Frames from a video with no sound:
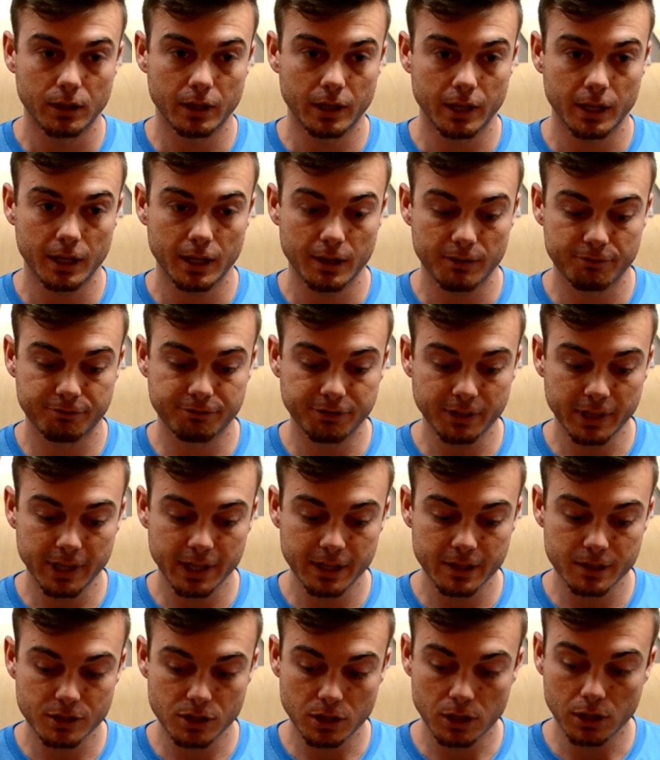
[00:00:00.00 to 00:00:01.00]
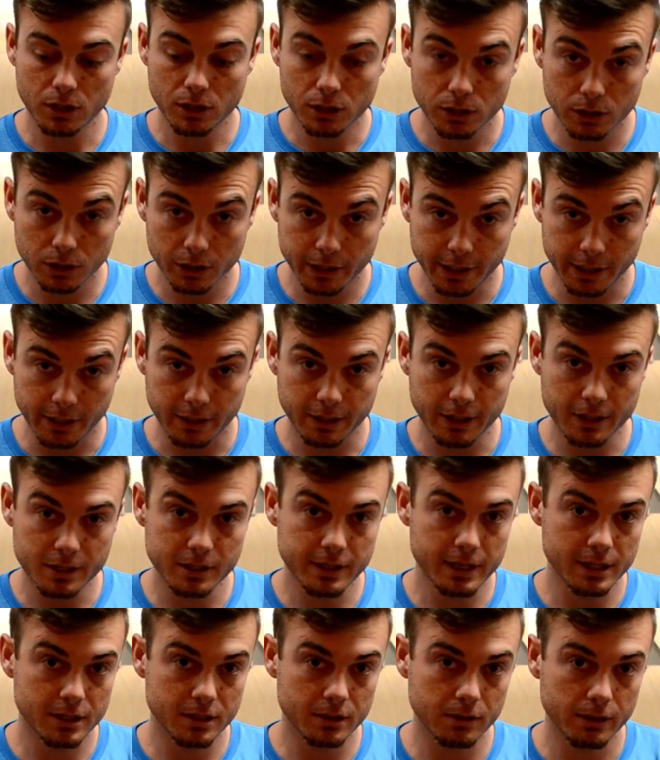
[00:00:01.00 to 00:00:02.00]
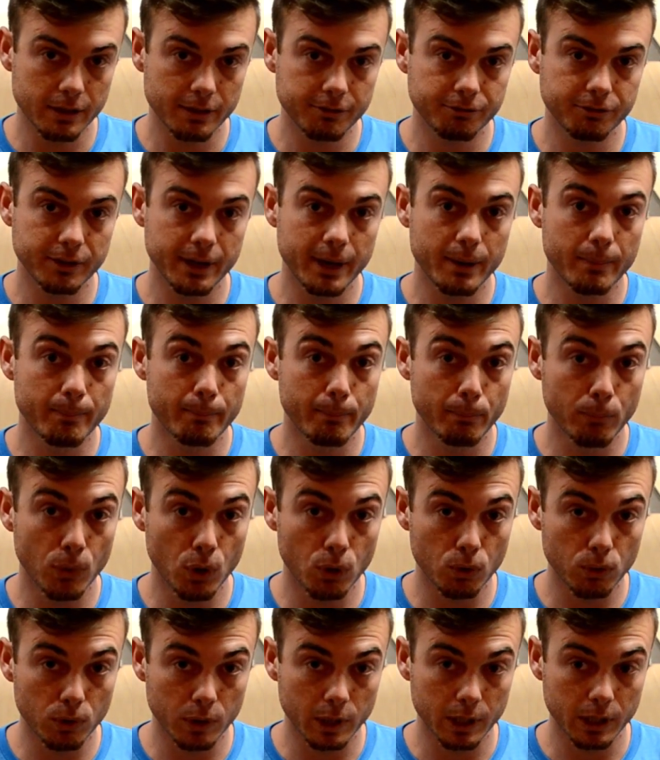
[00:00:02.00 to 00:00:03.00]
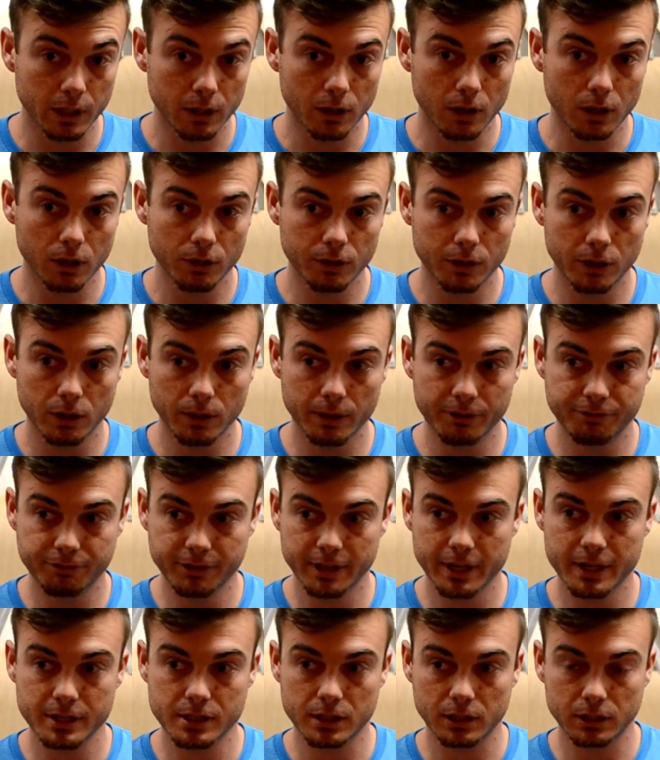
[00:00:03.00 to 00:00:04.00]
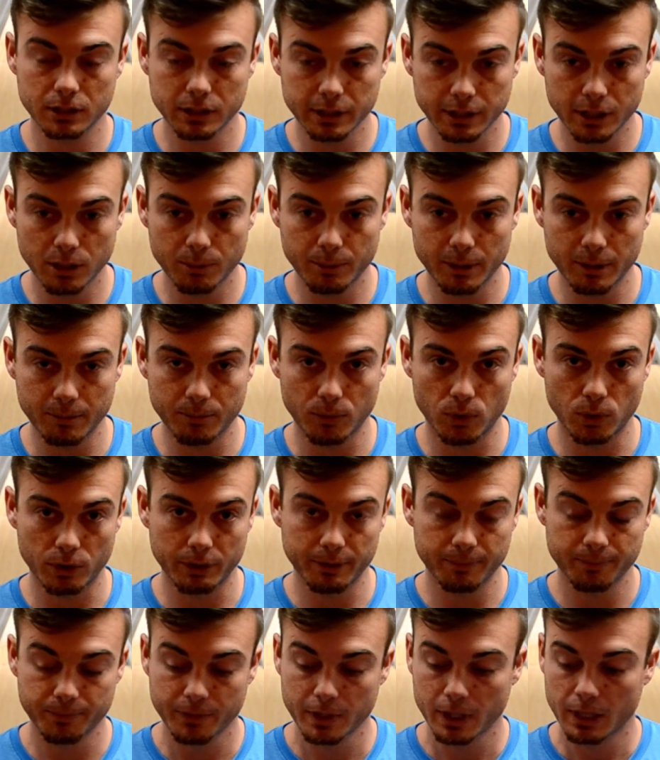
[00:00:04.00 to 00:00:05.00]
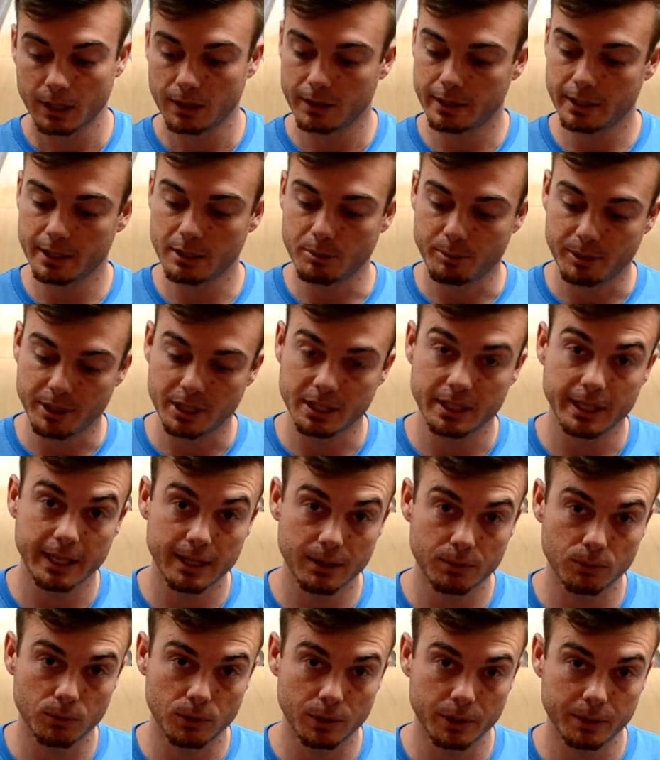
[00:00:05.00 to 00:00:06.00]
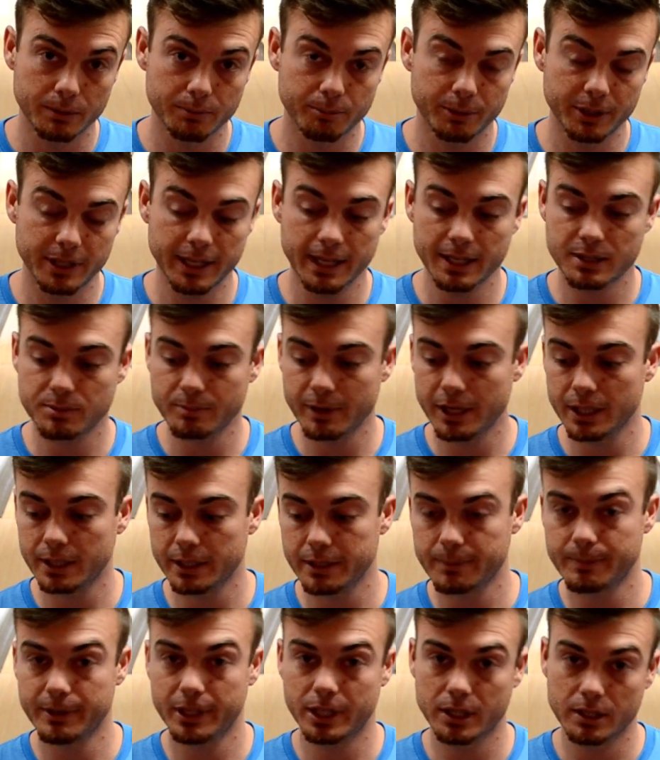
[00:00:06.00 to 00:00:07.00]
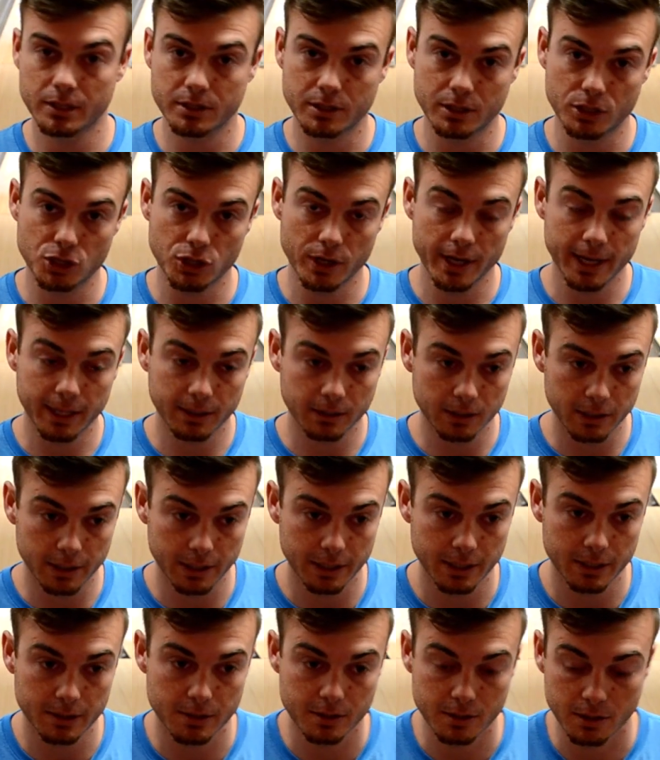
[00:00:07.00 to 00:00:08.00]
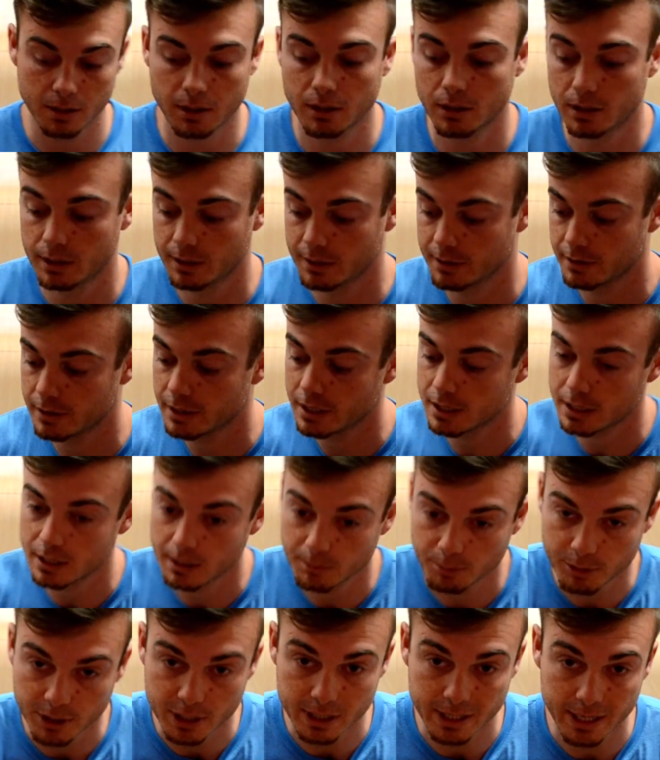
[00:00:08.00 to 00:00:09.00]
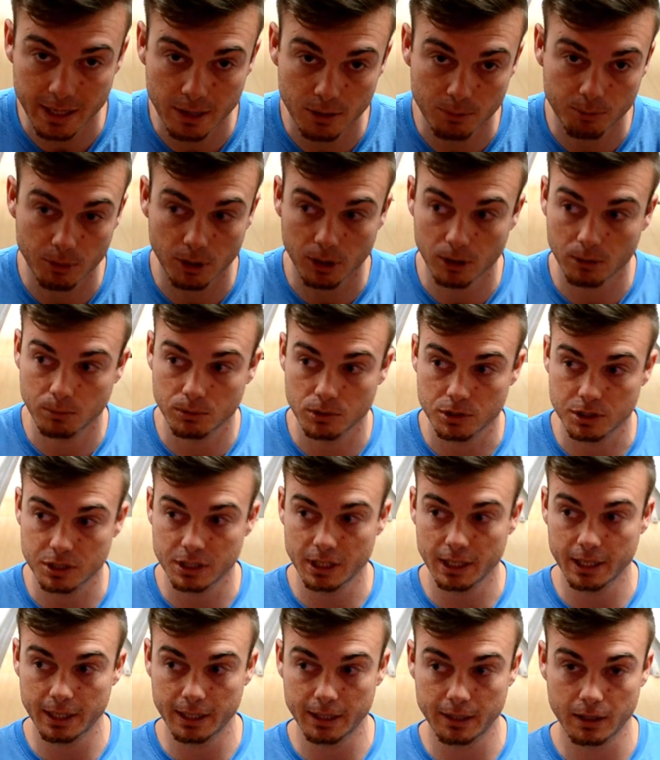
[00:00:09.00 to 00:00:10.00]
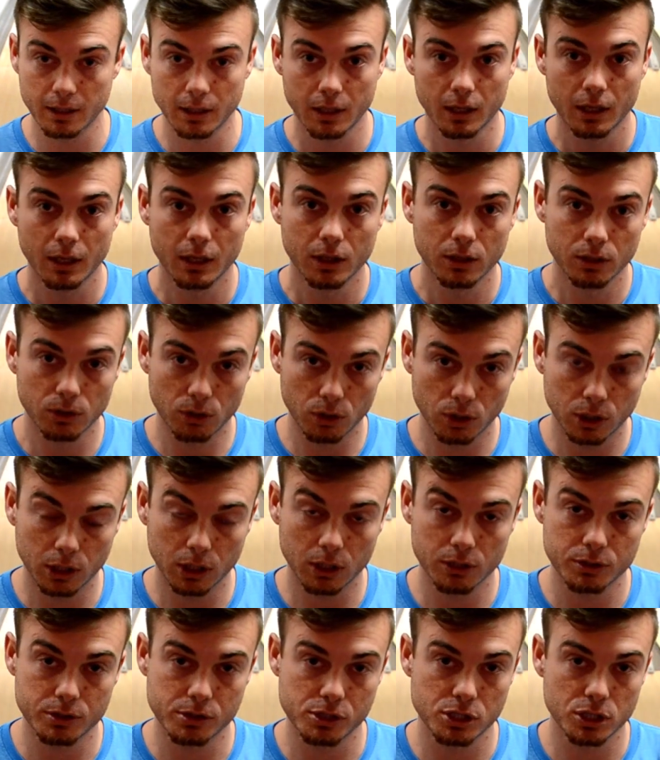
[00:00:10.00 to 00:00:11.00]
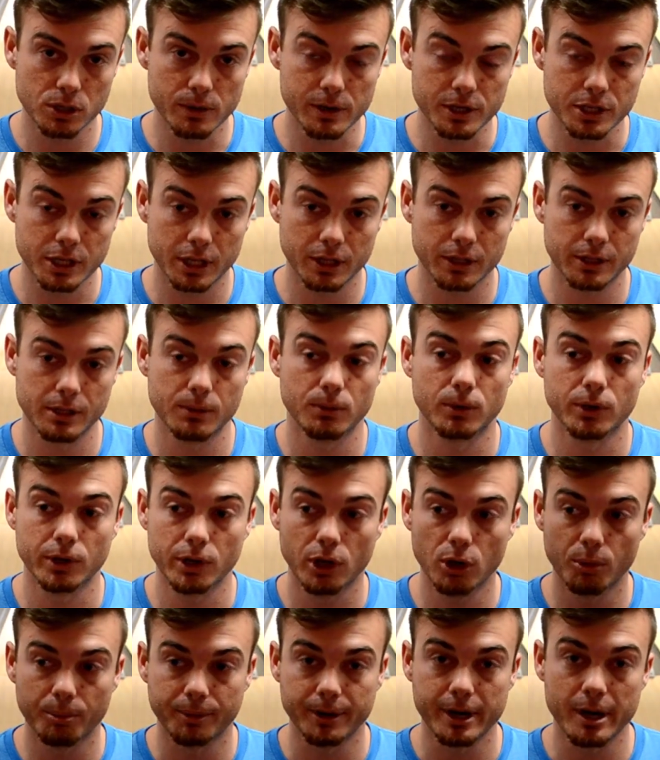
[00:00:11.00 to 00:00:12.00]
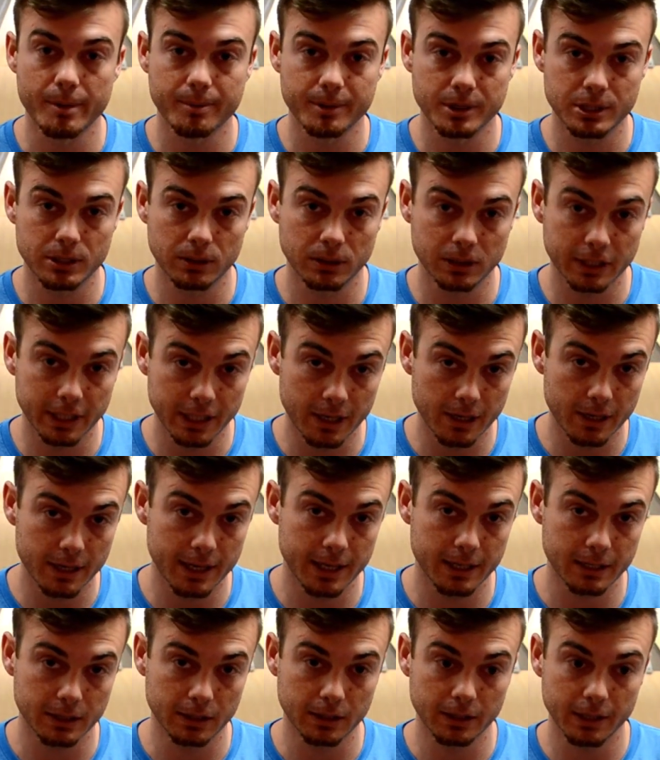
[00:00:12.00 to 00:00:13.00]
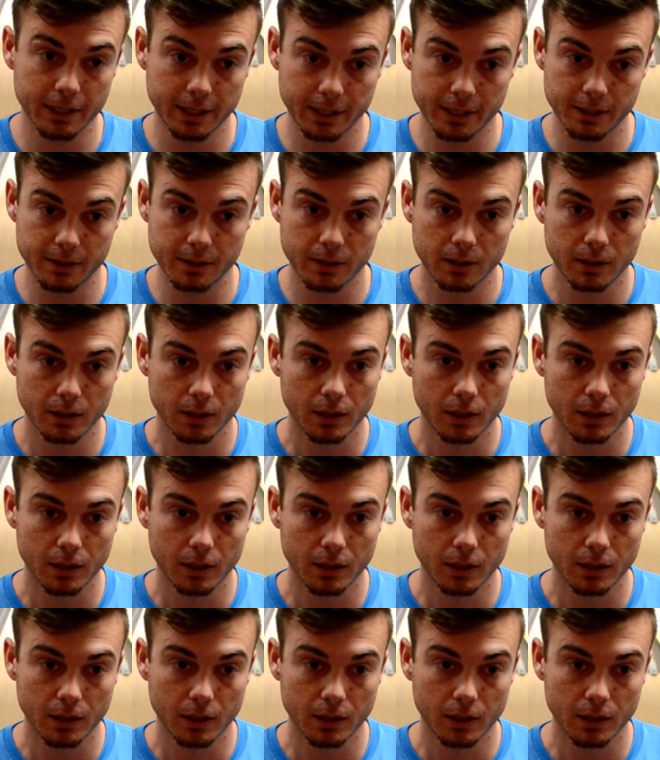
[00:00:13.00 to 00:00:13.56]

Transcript: it flares earlier. It doesn't necessarily flare more, although it flares a little bit more than the pin down one, but that's mainly because the track lines on the pin down ball will stay a little closer to each other and they won't open up until later down the lane,